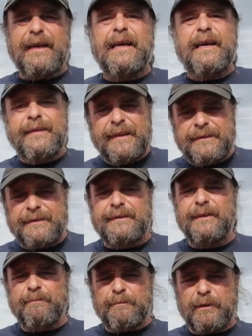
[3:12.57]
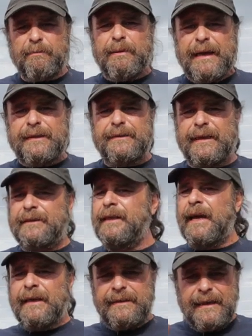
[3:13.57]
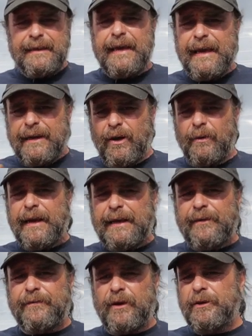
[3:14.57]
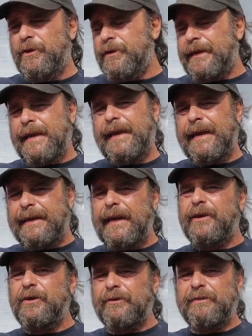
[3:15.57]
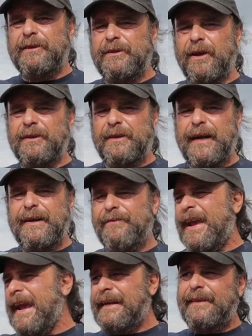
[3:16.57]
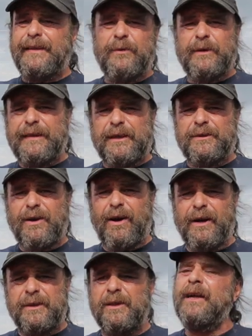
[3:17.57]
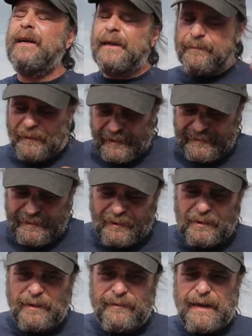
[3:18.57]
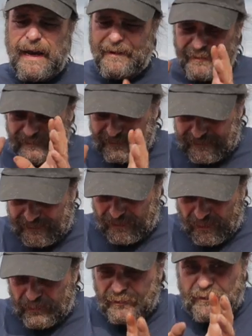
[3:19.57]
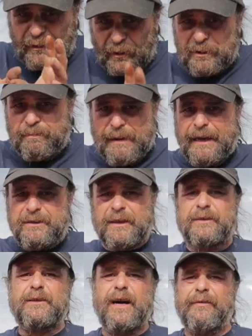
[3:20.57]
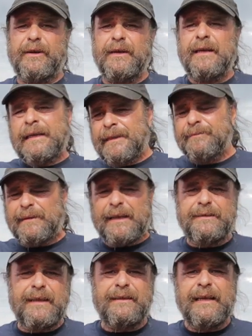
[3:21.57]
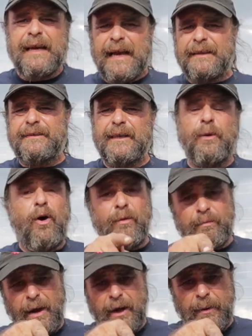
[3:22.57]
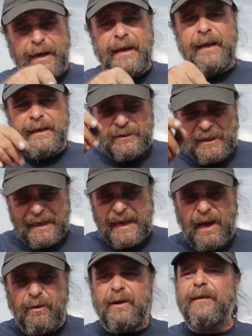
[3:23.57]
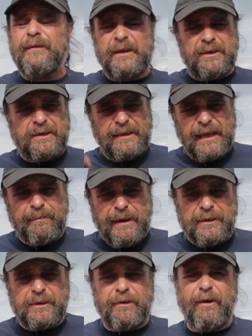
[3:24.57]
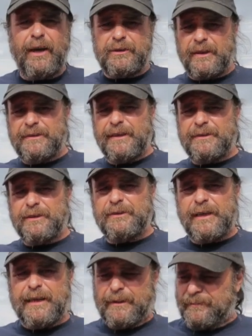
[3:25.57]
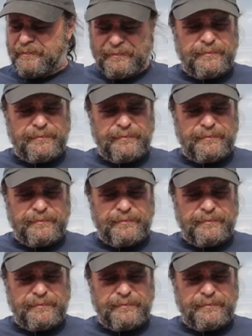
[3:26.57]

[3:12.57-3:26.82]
it, the simple basics. You can't go any further. You can't get good results out of anything with these cars until you've got, you know, those basics covered. That's it. I see you tomorrow. Oh, by the way, check out Stickman's Garage, our sister channel.